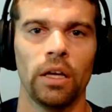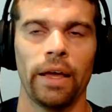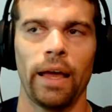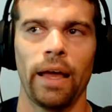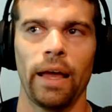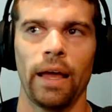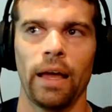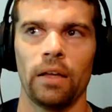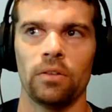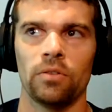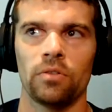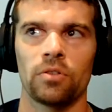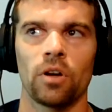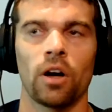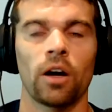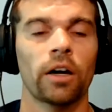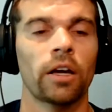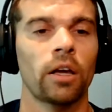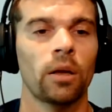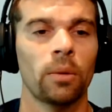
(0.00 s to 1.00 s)
and
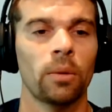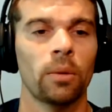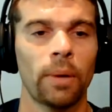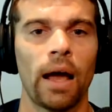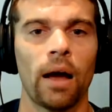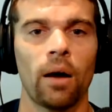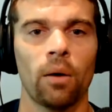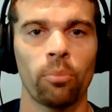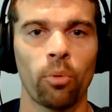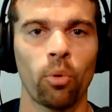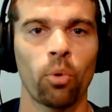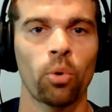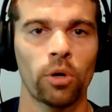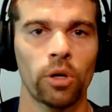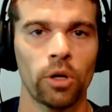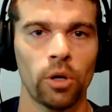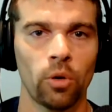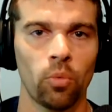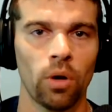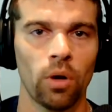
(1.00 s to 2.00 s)
talking about how
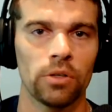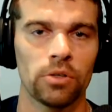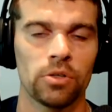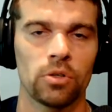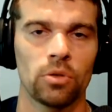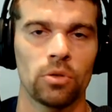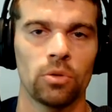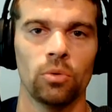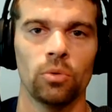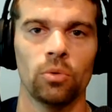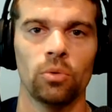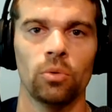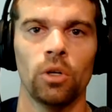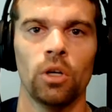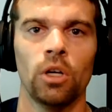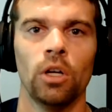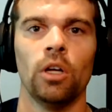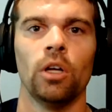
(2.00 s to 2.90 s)
important it was to